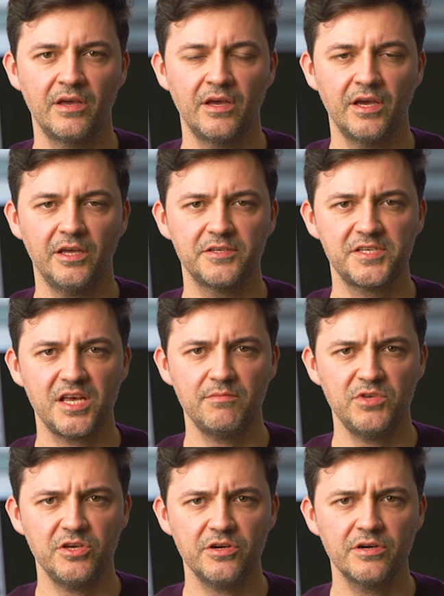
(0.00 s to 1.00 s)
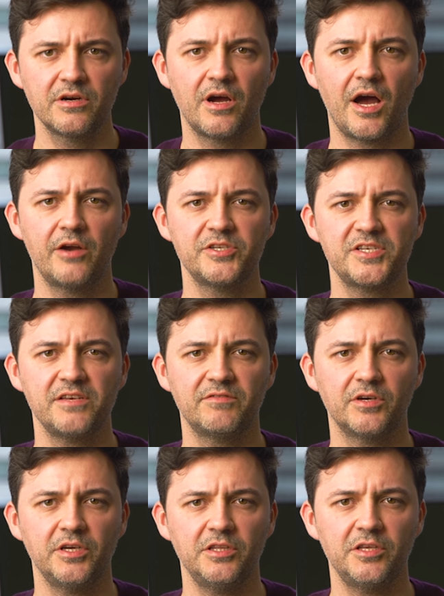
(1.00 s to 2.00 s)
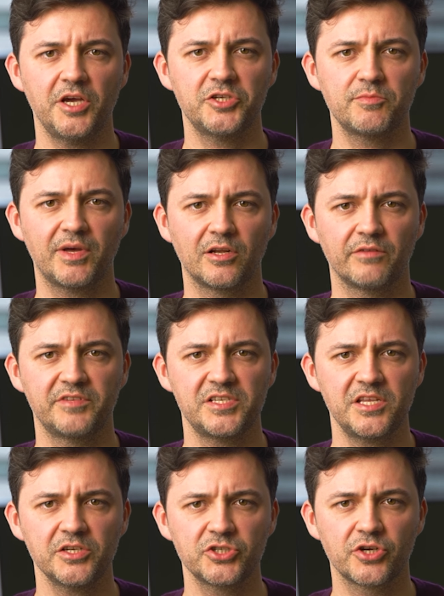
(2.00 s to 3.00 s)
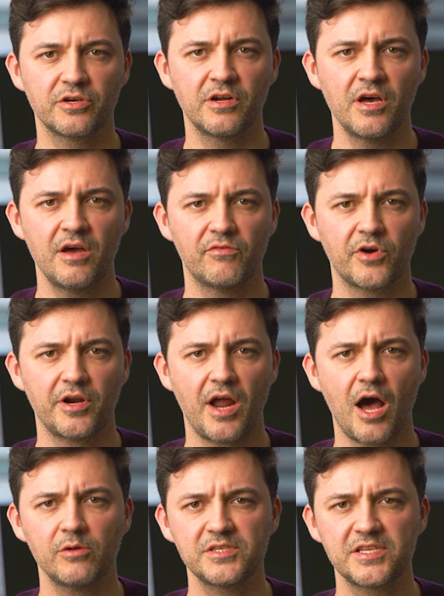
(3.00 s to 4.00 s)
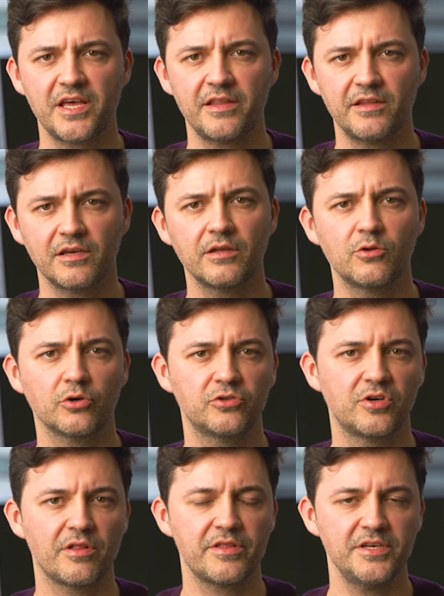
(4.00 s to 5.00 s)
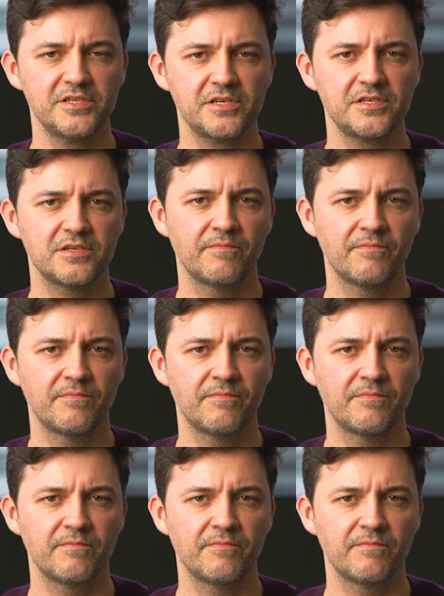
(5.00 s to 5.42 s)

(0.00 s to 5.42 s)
In the same year, I received the ETH Medal of Distinction for an outstanding doctoral thesis,